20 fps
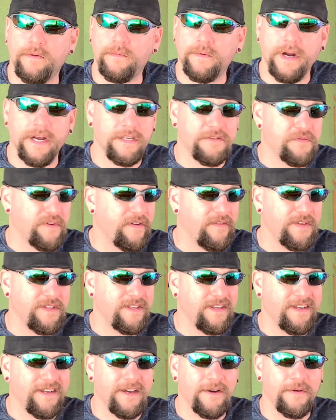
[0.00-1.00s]
price for
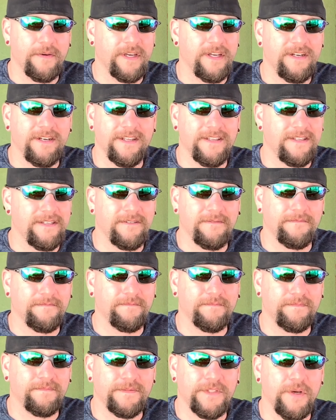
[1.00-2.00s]
everything. I don't get
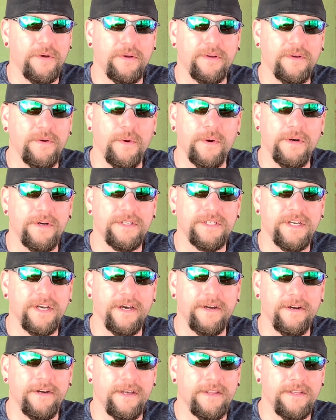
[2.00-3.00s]
nothing, no corners
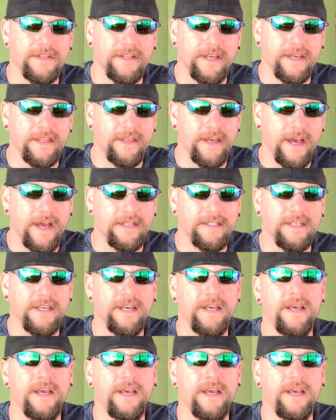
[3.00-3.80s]
cut or nothing like that.